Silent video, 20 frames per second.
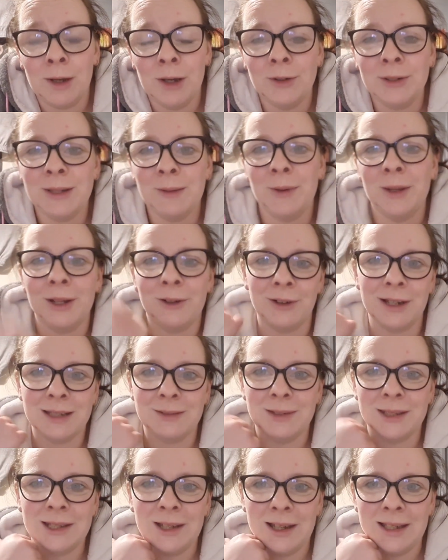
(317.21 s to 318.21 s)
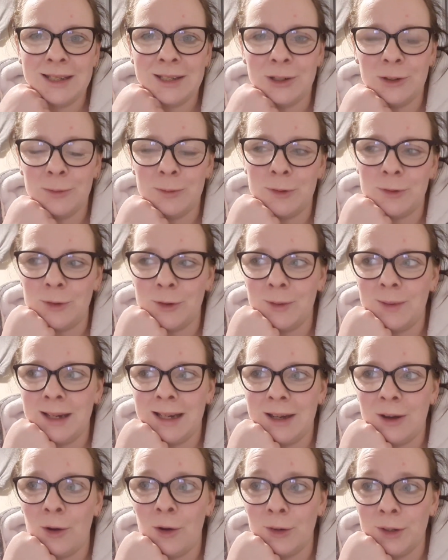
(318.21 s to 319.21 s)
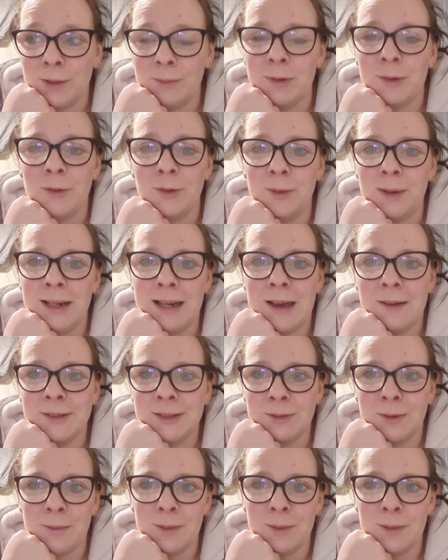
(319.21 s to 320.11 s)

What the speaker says: We also put the Christmas lights off before we left,